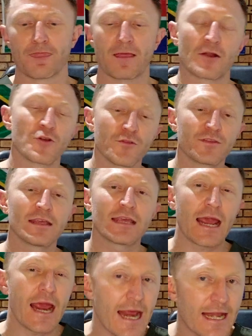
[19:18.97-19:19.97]
I don't think
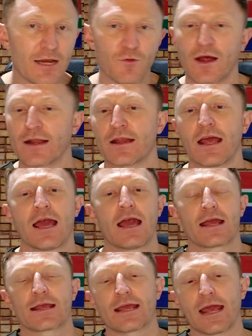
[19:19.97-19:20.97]
anyone
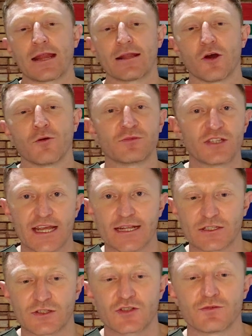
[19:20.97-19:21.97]
can
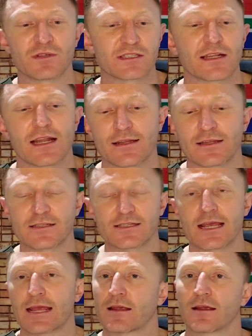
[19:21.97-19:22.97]
object to Mr. London
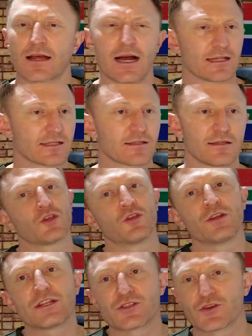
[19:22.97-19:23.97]
saying, guys, you
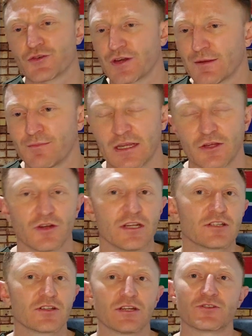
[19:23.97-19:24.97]
need to greet me. You
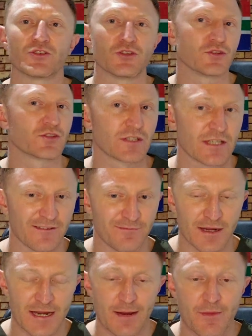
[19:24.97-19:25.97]
need to introduce yourself
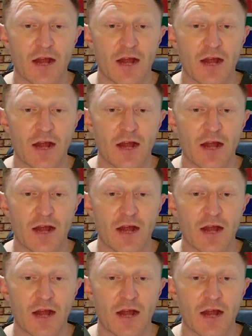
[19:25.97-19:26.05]
by name.